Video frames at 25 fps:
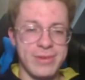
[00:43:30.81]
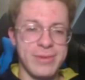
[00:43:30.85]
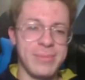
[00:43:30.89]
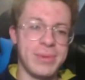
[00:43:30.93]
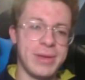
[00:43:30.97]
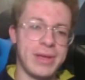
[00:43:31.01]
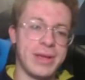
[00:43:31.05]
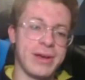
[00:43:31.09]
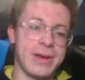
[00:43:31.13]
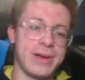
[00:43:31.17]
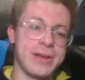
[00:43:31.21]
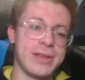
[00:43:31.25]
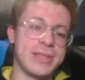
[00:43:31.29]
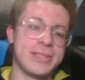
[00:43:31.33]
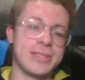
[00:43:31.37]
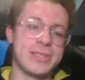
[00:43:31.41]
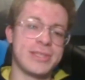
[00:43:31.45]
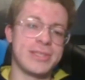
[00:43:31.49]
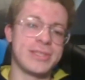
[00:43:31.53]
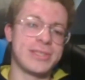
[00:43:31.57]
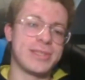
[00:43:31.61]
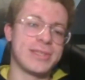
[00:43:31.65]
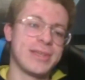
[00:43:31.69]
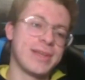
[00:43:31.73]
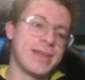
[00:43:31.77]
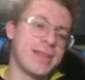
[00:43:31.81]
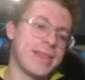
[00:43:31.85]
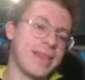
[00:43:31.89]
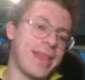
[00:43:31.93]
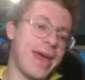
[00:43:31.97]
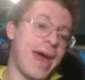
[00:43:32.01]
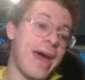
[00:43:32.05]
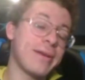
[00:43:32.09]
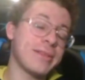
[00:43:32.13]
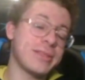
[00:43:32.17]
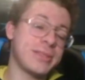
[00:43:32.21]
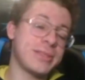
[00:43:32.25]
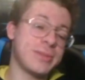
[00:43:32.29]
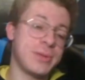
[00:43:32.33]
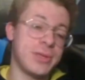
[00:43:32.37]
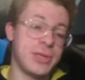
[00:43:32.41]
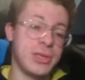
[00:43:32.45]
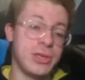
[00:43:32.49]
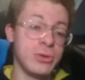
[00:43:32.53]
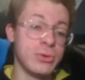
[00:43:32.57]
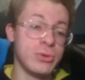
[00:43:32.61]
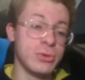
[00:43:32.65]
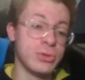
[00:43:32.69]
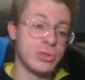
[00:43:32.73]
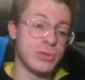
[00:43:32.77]
Because that's
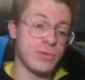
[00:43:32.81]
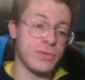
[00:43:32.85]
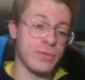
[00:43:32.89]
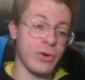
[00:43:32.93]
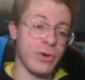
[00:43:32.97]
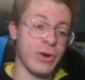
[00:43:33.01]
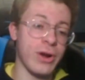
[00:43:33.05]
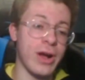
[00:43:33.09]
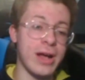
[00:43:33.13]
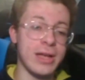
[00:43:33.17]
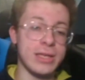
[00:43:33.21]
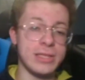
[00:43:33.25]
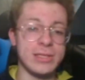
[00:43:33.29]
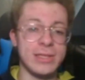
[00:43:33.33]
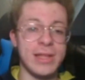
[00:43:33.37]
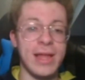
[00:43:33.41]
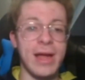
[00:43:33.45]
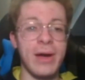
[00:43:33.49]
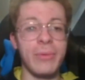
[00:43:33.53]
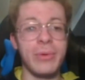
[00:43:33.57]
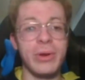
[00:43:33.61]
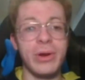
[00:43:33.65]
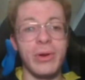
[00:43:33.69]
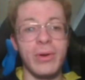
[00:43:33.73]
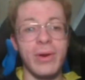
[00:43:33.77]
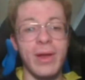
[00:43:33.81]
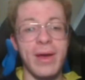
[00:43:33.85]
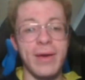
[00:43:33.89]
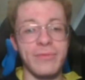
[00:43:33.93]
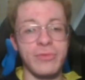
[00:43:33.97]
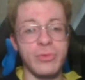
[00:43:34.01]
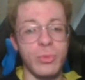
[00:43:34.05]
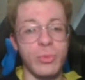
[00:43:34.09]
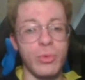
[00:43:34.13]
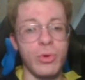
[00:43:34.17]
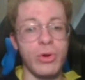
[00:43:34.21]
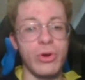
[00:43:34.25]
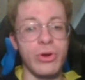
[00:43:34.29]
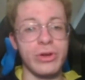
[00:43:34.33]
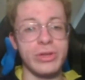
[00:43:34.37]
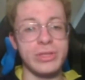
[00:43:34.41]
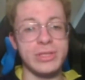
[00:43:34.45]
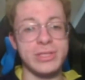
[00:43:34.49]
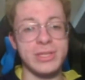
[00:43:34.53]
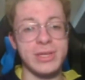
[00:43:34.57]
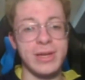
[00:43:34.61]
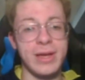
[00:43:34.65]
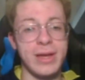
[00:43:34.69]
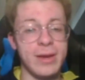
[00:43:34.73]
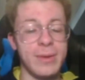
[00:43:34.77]
huge for us. Now we don't have to worry
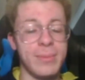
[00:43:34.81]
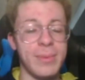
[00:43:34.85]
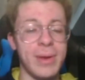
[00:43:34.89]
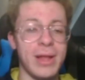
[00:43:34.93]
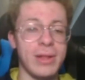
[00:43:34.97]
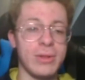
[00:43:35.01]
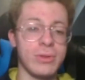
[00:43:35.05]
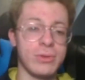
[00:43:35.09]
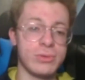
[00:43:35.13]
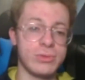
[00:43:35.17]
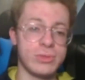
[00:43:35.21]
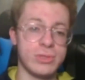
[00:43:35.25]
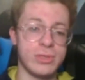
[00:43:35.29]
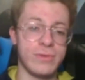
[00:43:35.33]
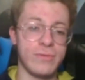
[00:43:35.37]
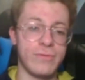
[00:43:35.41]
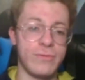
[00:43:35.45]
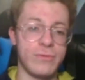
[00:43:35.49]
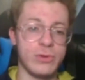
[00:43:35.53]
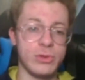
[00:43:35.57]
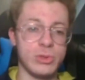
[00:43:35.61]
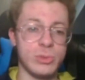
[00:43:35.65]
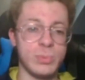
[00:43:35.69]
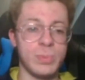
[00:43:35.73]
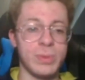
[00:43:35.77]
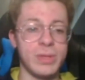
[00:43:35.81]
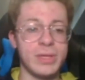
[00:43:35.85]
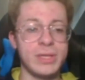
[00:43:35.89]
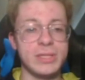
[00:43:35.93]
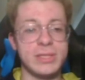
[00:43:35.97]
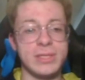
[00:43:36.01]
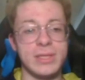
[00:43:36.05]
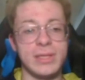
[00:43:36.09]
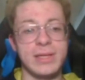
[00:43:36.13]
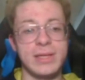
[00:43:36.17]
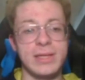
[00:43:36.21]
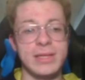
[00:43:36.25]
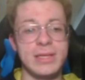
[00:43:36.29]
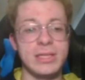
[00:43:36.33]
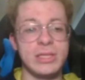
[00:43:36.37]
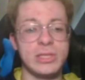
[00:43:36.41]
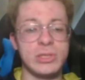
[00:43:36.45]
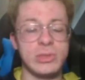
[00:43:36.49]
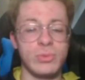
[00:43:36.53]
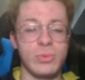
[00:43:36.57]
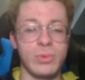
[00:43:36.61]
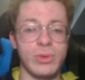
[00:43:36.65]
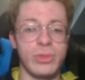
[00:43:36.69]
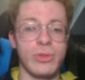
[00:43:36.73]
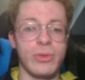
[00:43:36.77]
tonight about losing first place in the
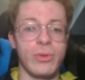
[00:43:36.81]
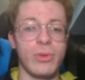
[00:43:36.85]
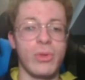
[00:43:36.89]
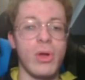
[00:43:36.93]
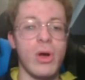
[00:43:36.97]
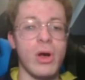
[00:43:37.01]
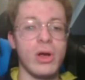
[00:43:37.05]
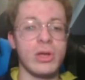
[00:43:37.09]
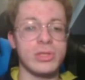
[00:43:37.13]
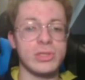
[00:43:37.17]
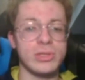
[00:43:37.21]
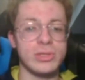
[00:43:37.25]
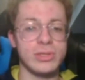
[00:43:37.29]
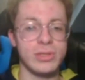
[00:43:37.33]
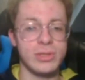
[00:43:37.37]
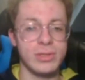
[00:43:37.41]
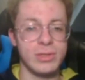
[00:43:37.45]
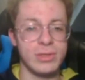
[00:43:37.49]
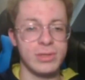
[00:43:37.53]
East with a loss.